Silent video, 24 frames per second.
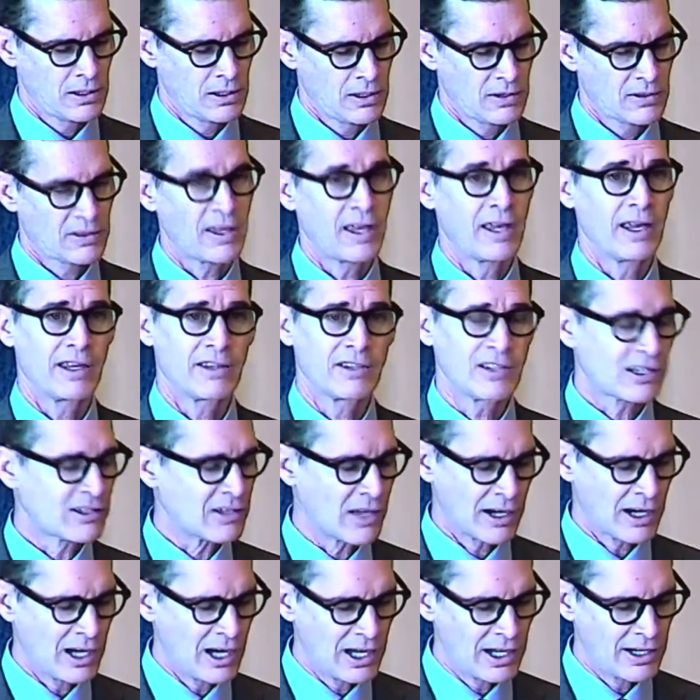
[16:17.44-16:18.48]
Thich
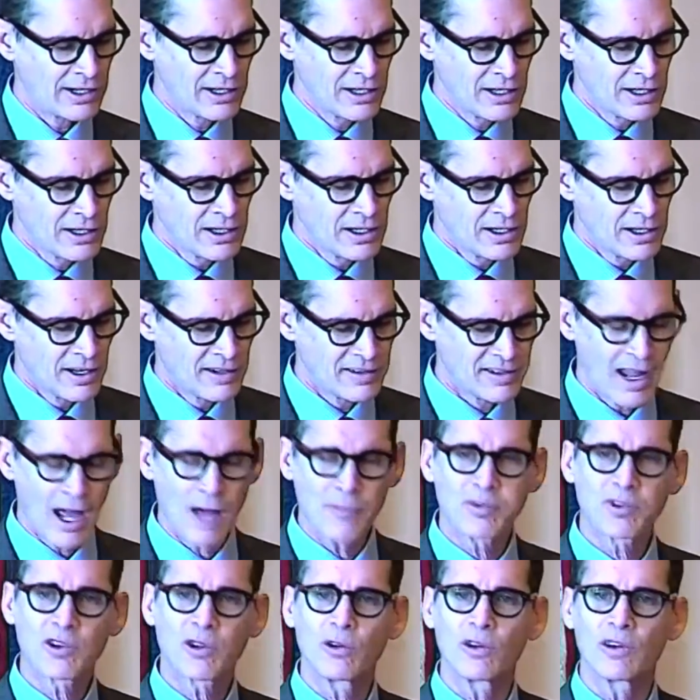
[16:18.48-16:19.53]
Nhat Hanh is
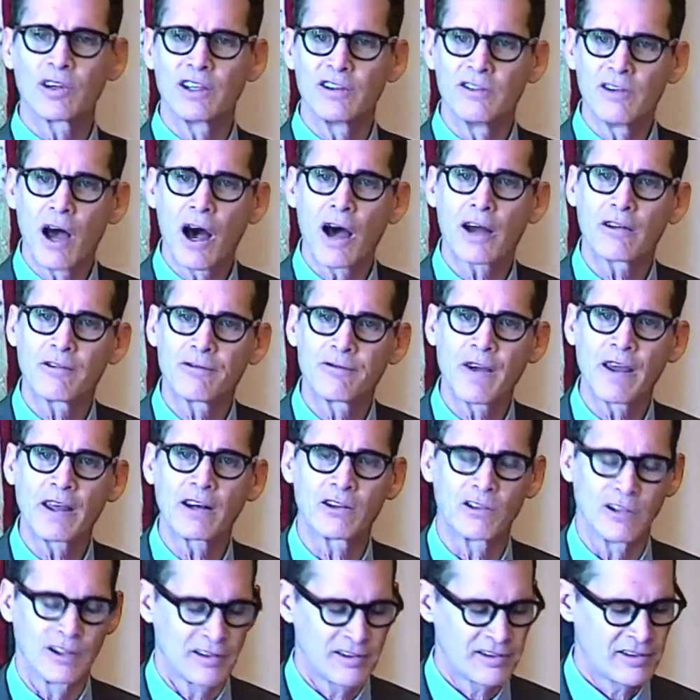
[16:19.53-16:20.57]
absolutely not a
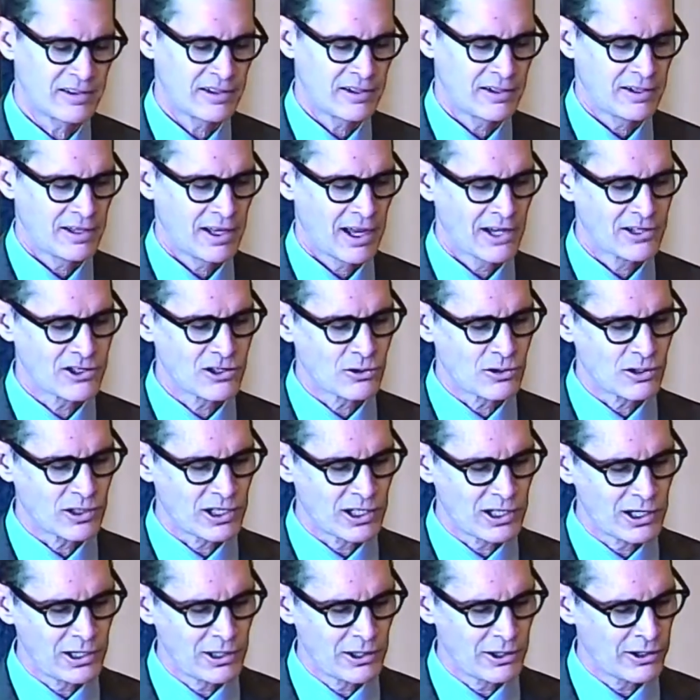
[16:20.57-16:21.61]
fatalist, as you could
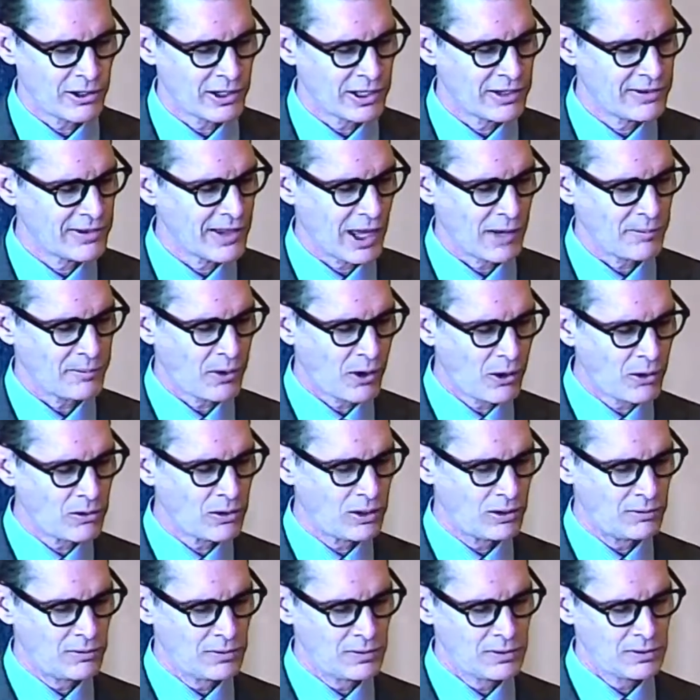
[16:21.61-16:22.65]
hear in that
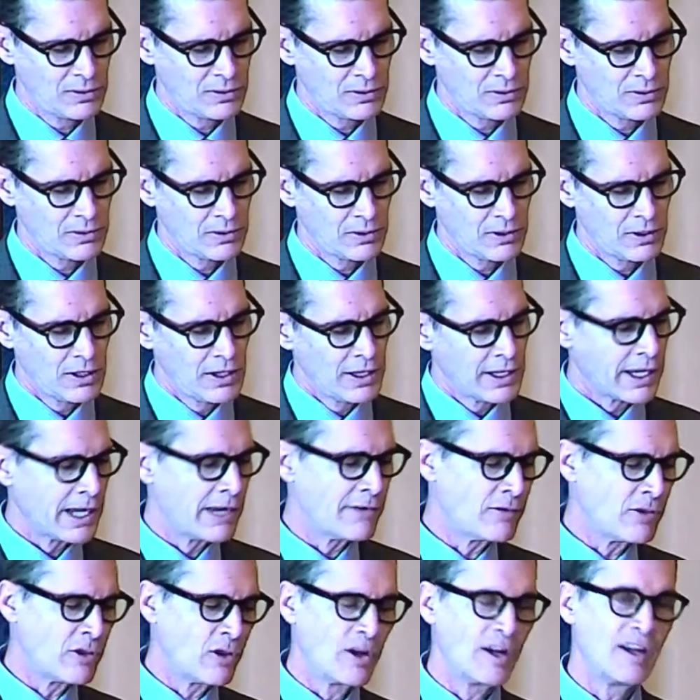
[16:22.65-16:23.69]
poem.
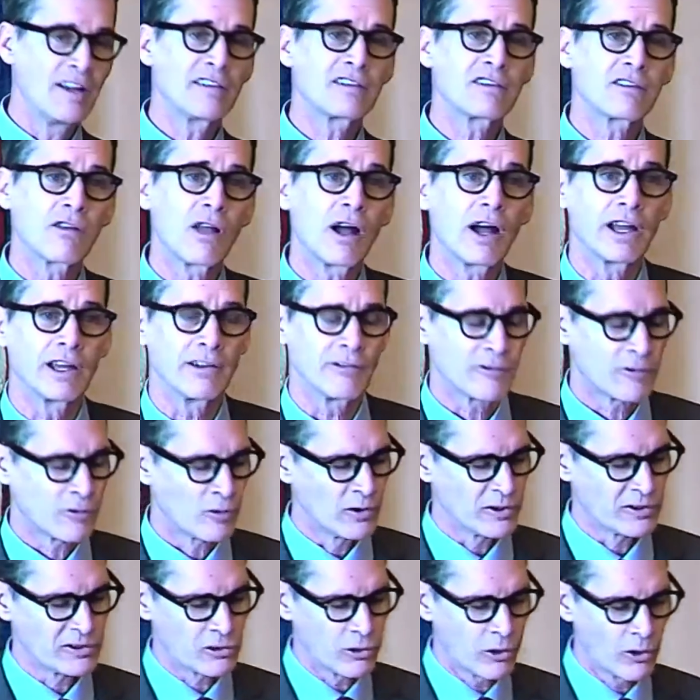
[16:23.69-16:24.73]
Even though his life
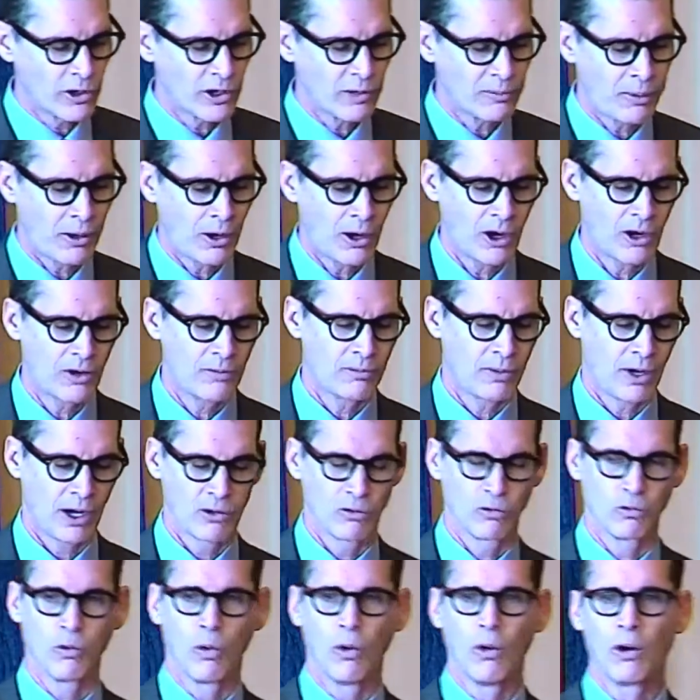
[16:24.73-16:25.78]
was torn apart by
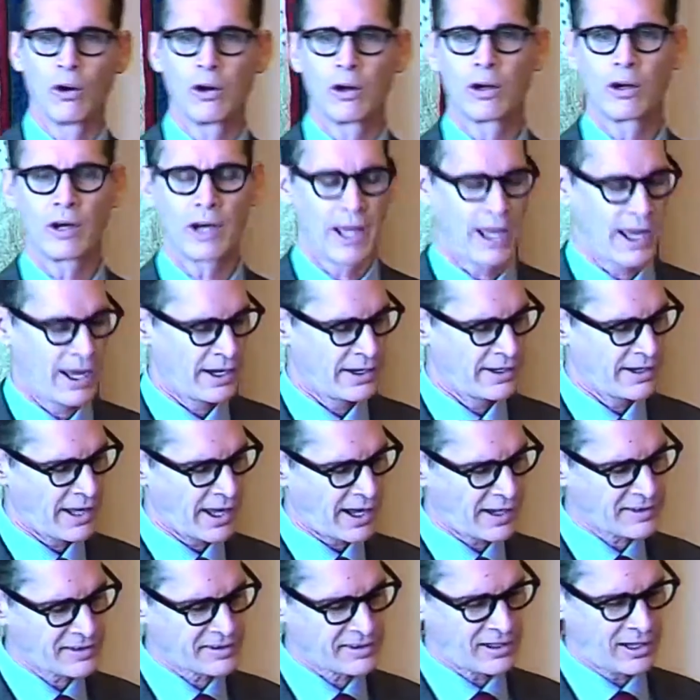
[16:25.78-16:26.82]
war and
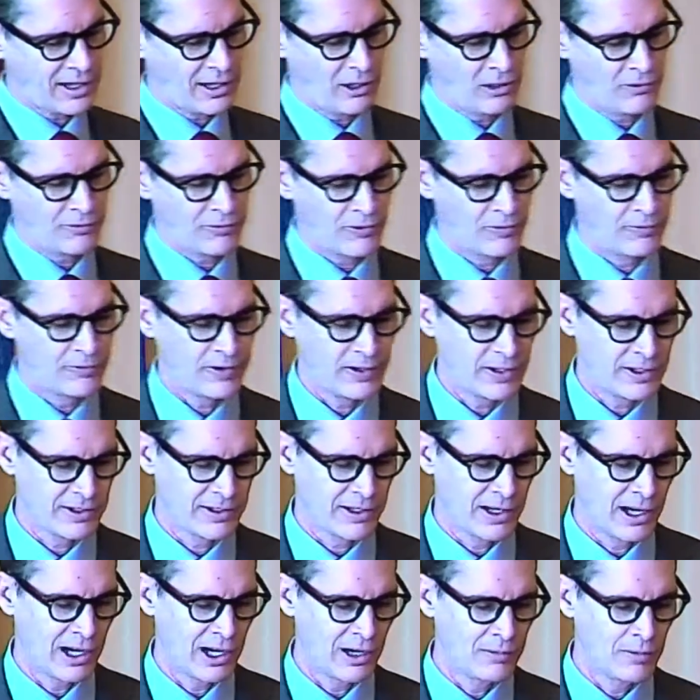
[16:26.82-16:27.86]
exile from
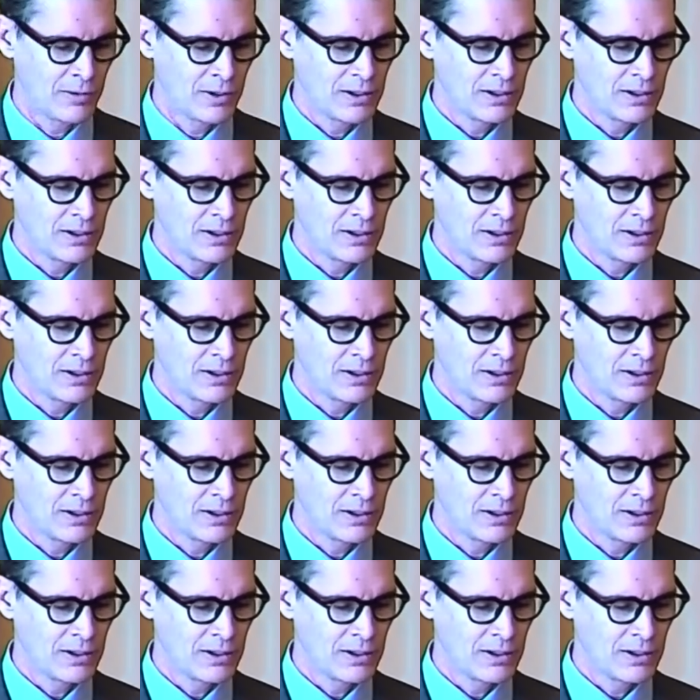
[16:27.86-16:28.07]
Vietnam,